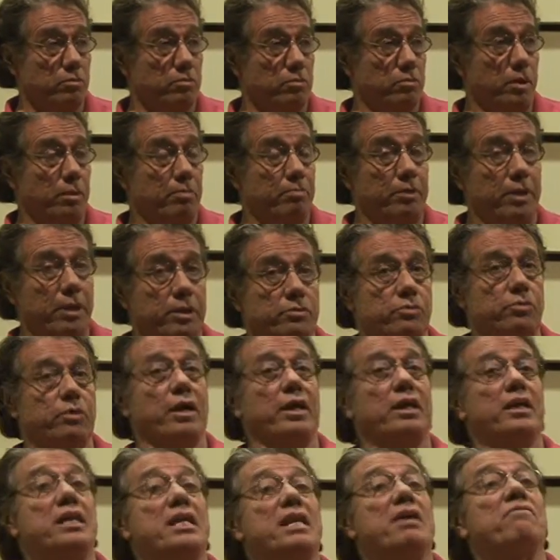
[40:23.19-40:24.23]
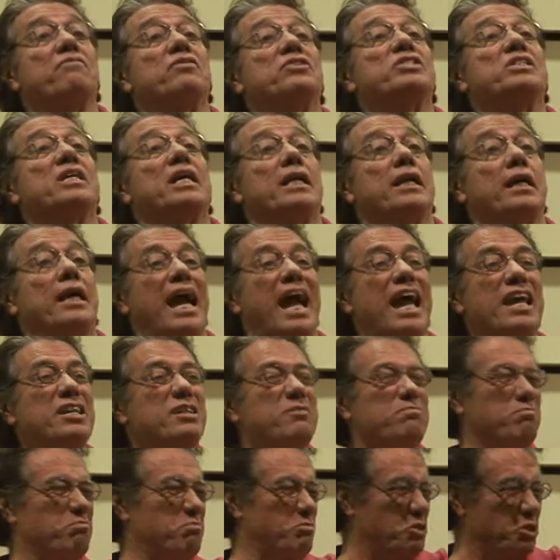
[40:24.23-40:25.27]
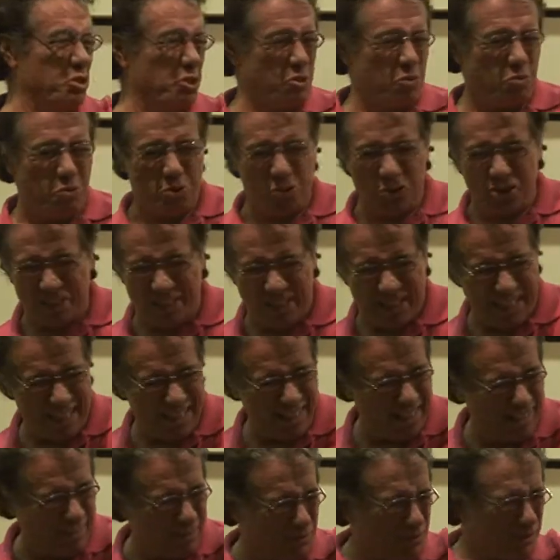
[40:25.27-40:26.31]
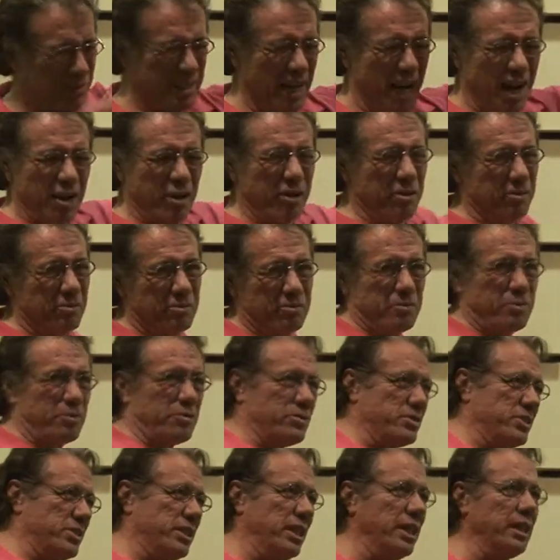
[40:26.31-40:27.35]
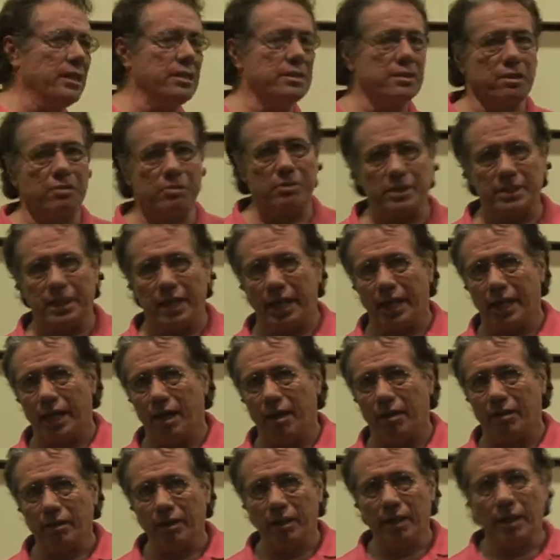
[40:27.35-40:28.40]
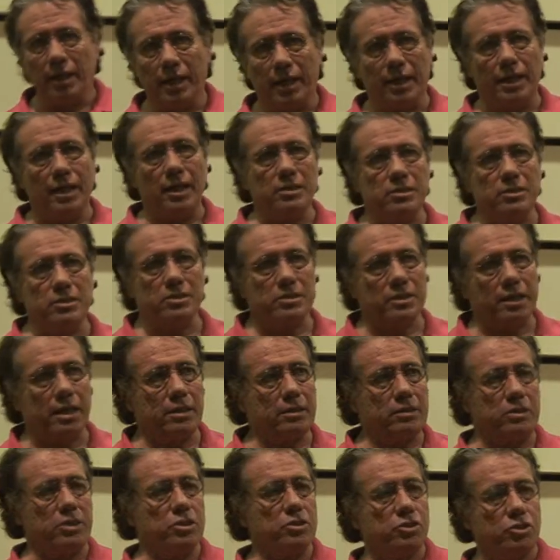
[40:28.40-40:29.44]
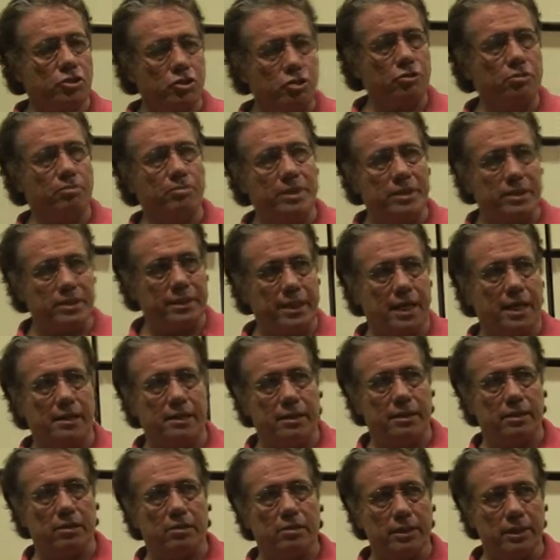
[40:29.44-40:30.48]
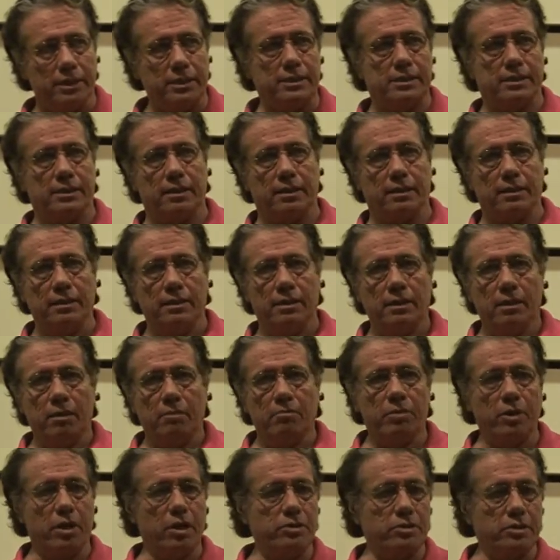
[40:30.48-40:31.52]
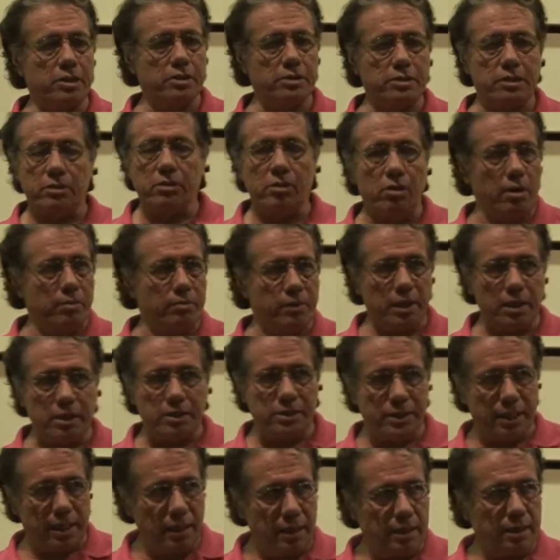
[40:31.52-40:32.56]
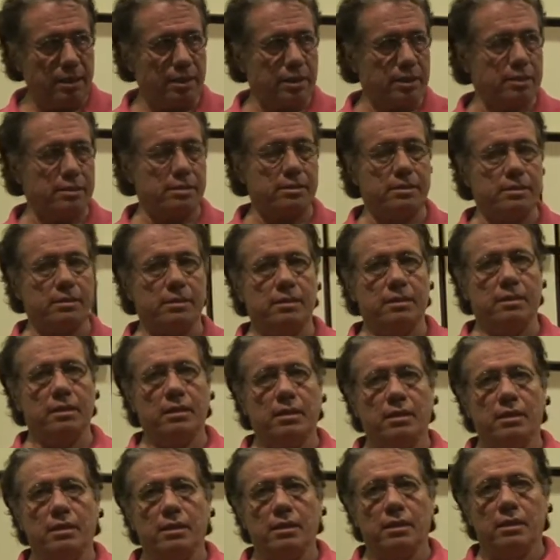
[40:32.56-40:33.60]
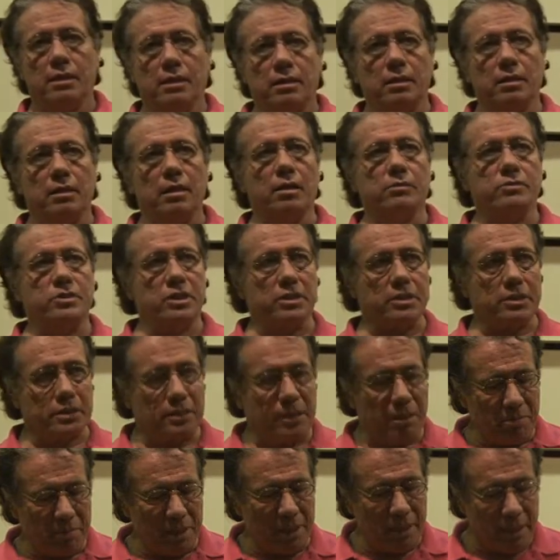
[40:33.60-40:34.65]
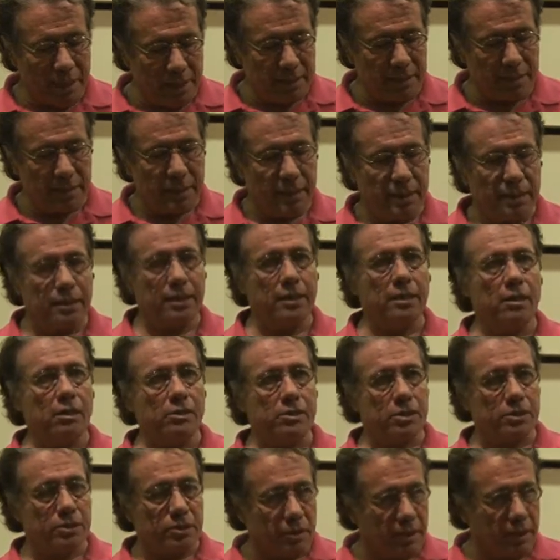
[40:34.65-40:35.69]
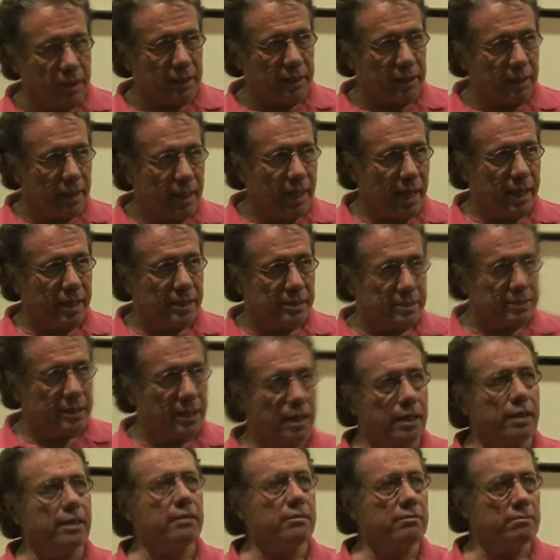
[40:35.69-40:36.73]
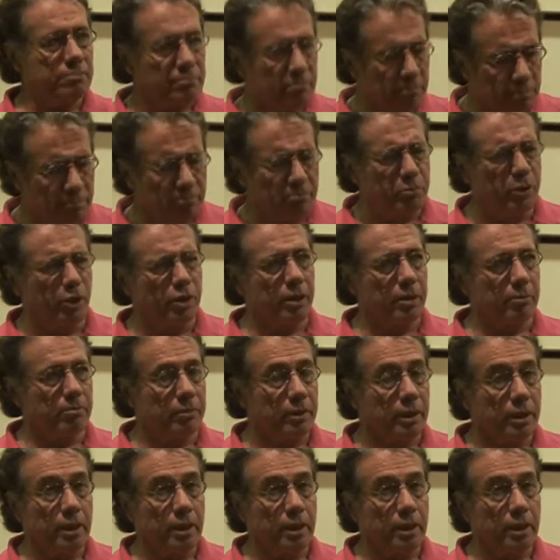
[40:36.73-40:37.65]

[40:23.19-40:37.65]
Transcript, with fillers: one place where I'd never said, I took words, entire scenes I would take out. And I'd just say, just shoot me standing there listening. But aren't you going to no, I'm not going to say any of this. You know, just let me listen. And then I'll just look at the guy and say, book him.